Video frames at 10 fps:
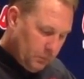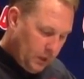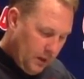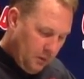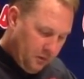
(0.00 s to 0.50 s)
We
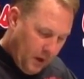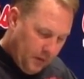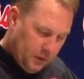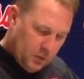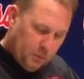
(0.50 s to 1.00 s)
gave up
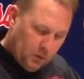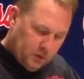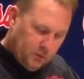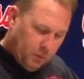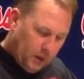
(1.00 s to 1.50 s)
5
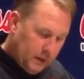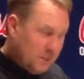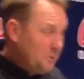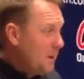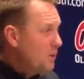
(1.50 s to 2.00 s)
explosive
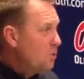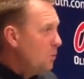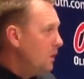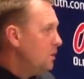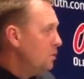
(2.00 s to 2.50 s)
plays, and we had
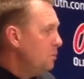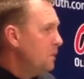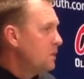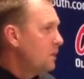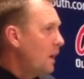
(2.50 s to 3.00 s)
22
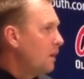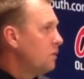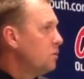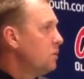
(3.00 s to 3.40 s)
missed tackles,